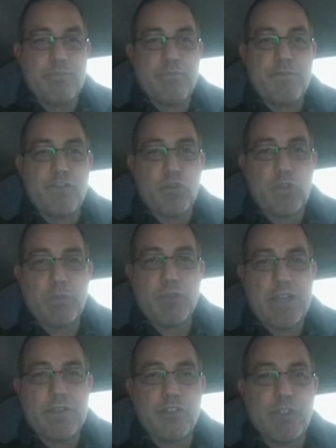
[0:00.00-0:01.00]
fuel trims are
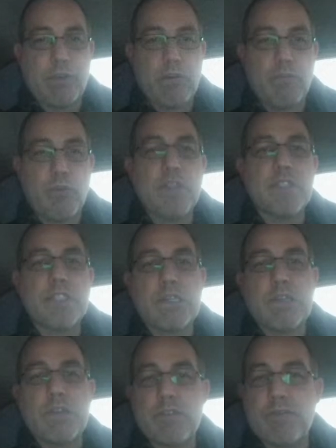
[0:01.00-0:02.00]
now 0.0
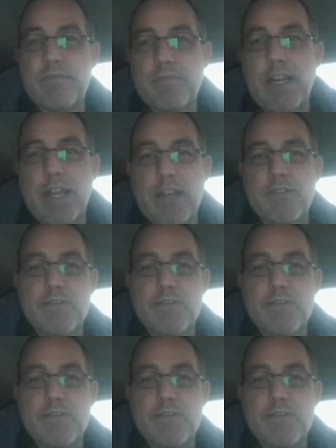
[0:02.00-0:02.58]
right now.